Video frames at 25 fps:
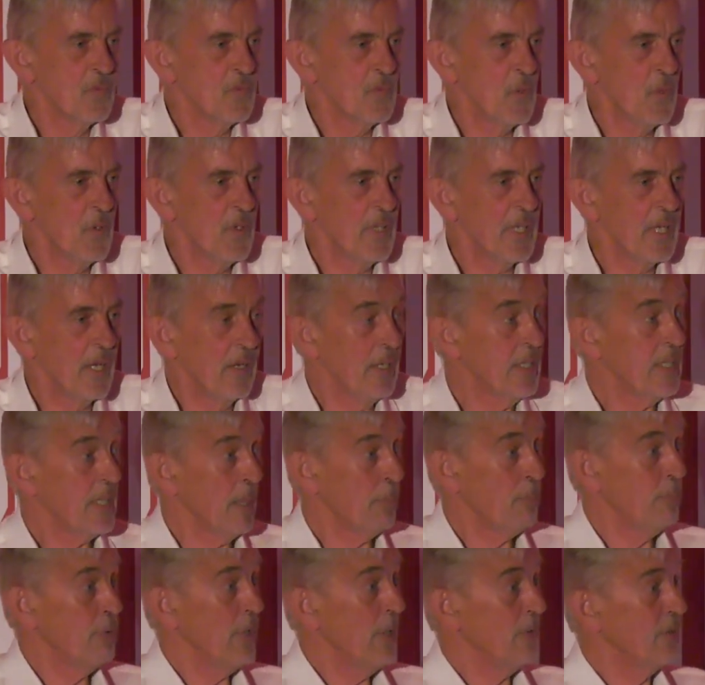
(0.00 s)
Or they go, it's
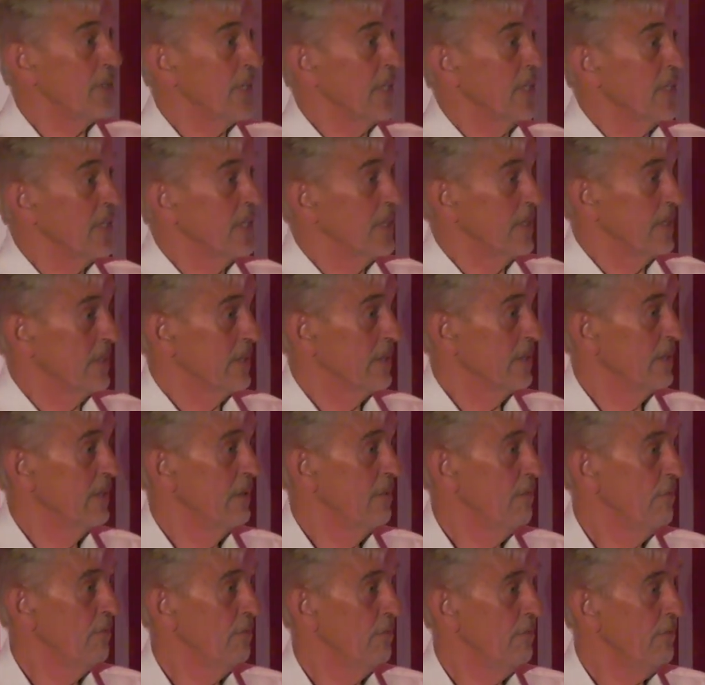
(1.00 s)
the processes.
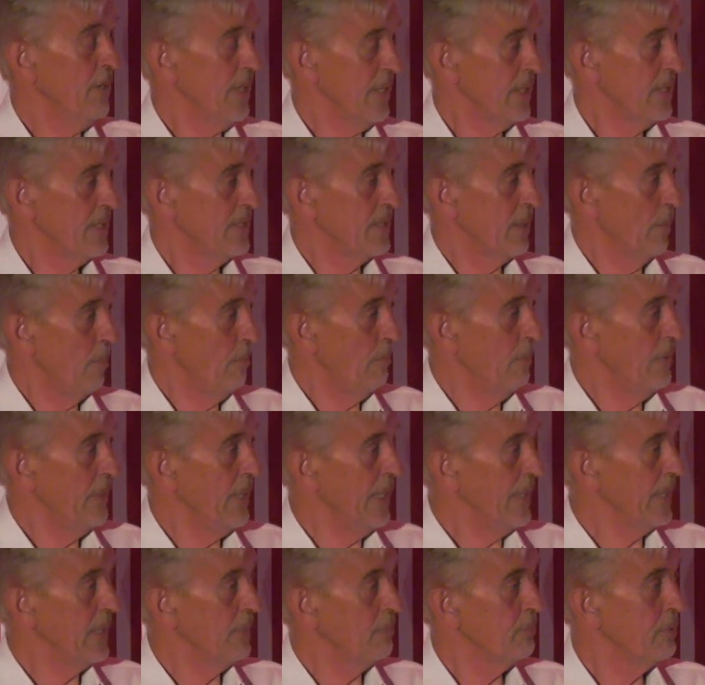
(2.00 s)
Fix the
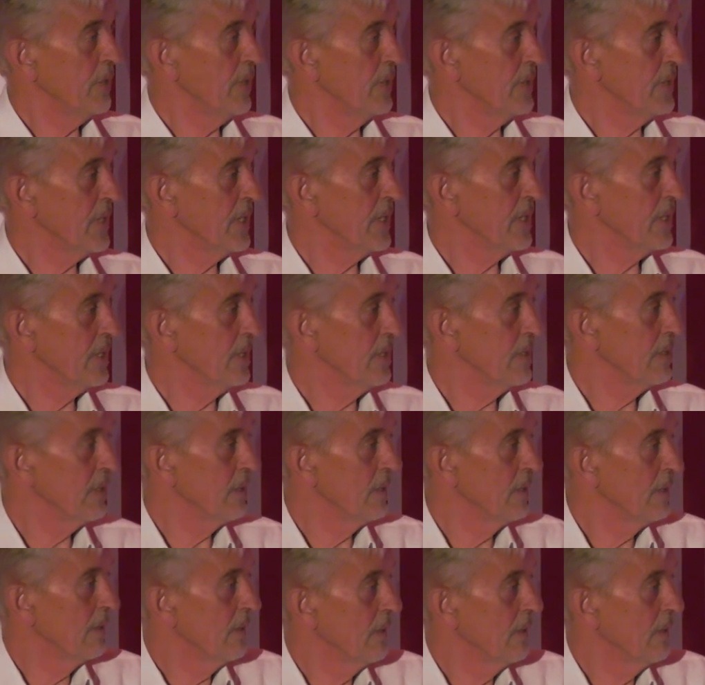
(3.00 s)
processes.